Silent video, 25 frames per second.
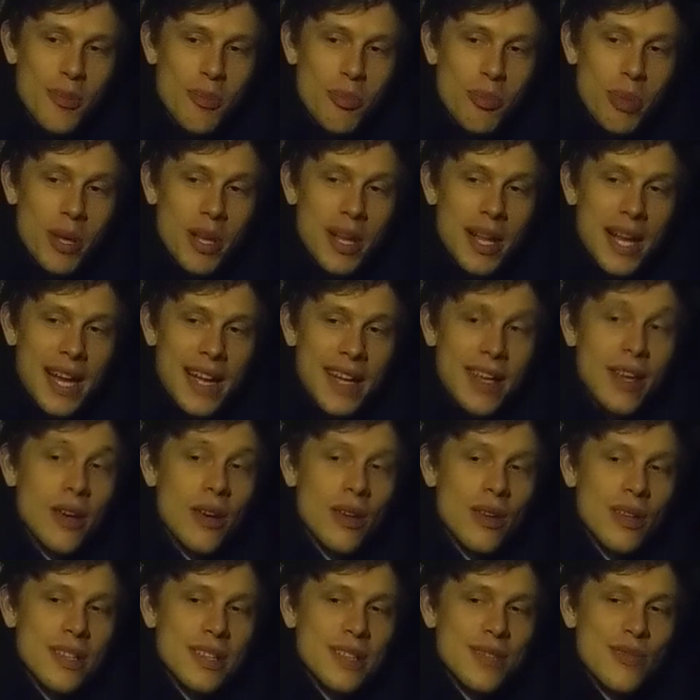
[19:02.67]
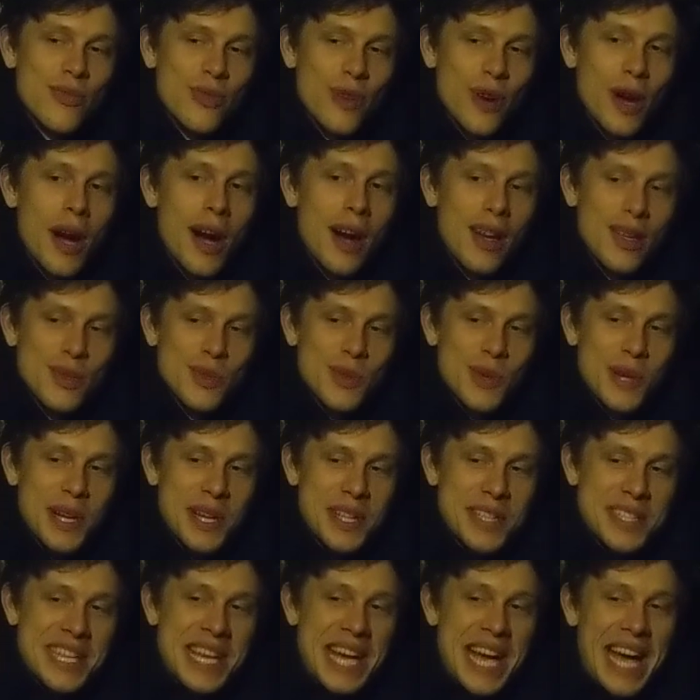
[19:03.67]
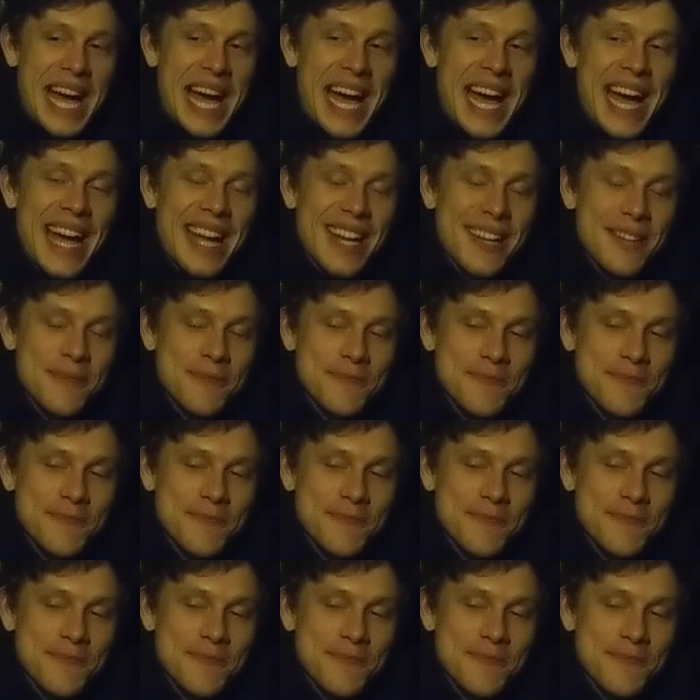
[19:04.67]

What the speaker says: but like, yo, this frog's where it's at.